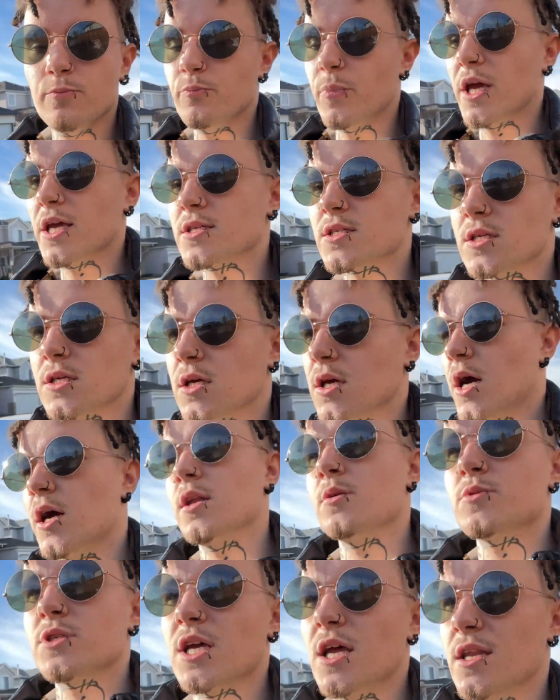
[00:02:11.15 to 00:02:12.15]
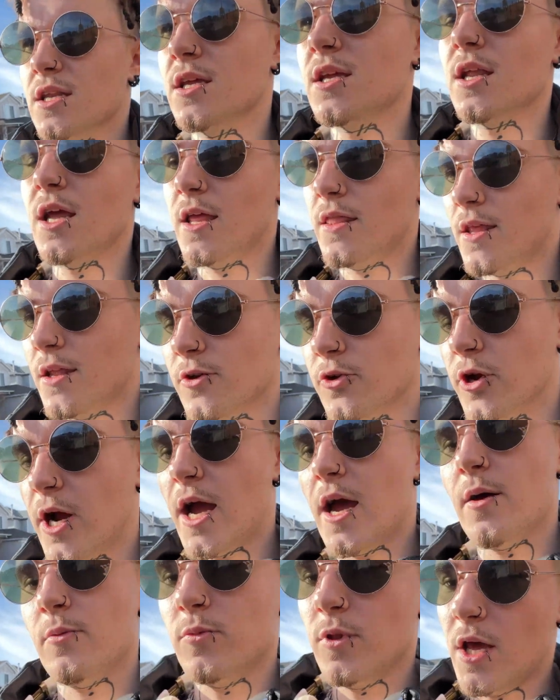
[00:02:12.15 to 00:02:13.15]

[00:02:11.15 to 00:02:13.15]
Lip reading: basic items I need, and then grab